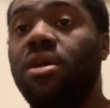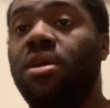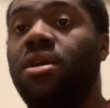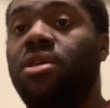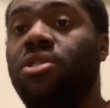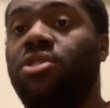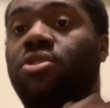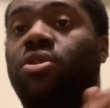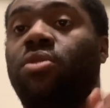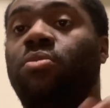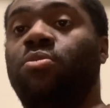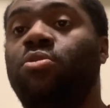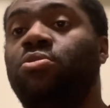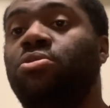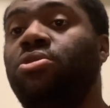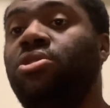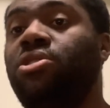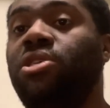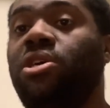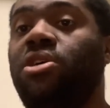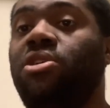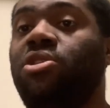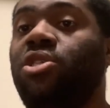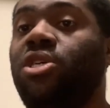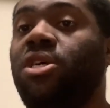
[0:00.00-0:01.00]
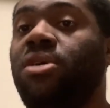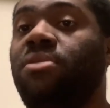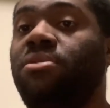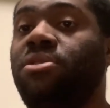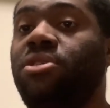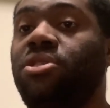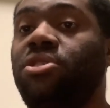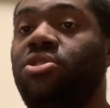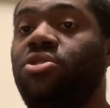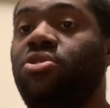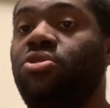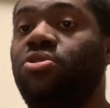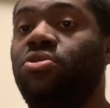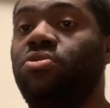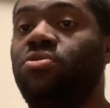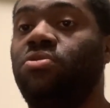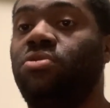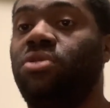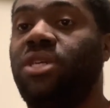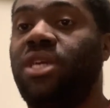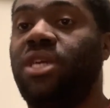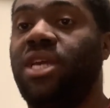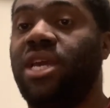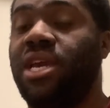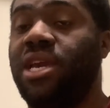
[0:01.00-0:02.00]
So the movie starts off with these two
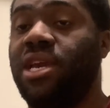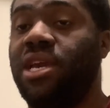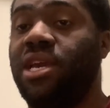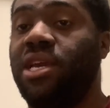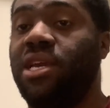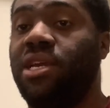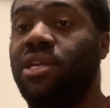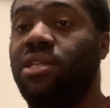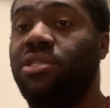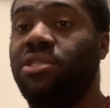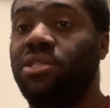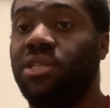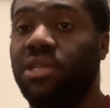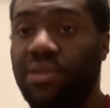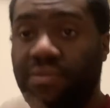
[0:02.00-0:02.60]
kids